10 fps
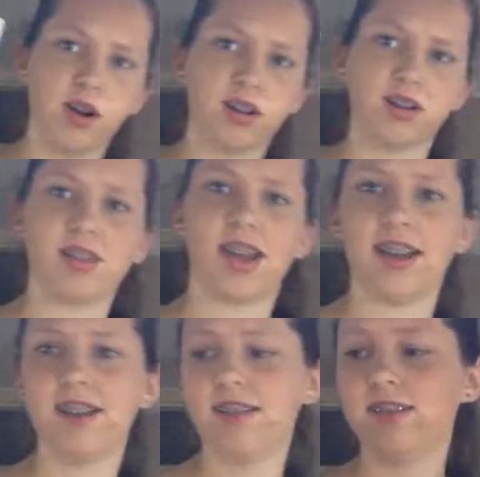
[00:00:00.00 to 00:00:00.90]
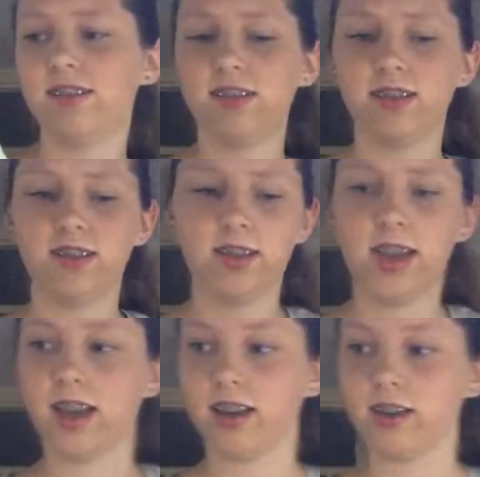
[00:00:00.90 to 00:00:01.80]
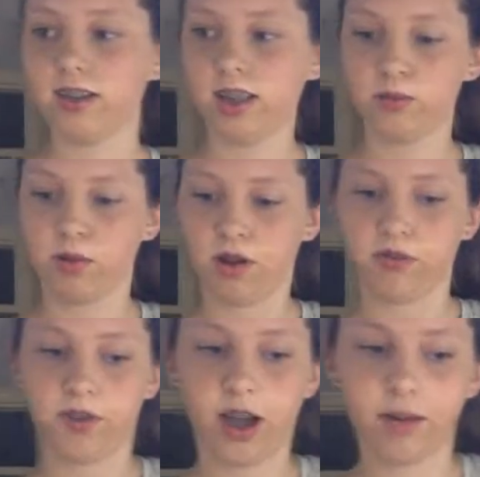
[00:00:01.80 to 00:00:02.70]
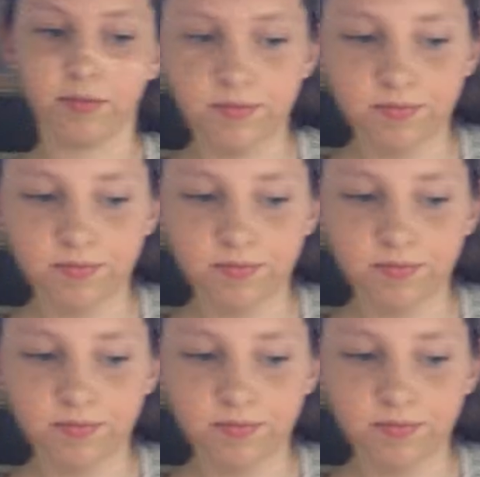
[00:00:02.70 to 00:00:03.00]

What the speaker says: work okay. Yeah, that'll work fine.